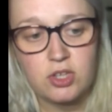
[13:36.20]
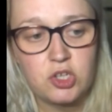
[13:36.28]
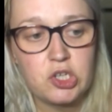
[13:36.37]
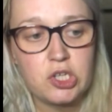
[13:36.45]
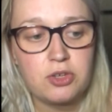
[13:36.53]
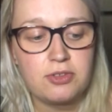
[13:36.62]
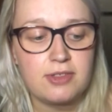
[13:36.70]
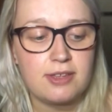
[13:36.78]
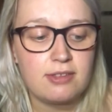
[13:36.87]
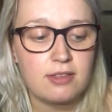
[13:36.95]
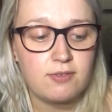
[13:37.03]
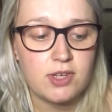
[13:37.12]
that she used
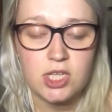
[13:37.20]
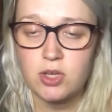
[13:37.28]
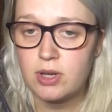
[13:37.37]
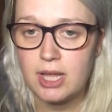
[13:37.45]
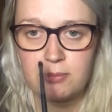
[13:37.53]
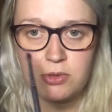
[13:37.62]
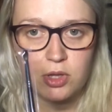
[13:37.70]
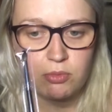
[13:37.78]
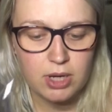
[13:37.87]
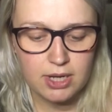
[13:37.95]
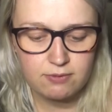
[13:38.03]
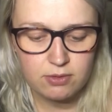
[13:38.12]
these in the video and
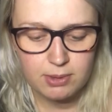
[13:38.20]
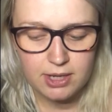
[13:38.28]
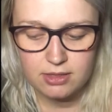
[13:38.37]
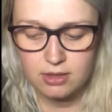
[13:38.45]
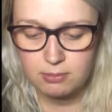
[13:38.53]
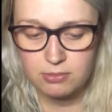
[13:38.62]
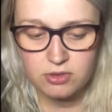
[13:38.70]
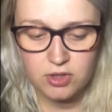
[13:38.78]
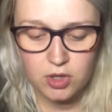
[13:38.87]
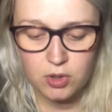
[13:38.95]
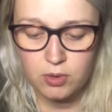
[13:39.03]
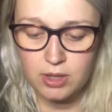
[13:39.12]
absolutely raved about them. So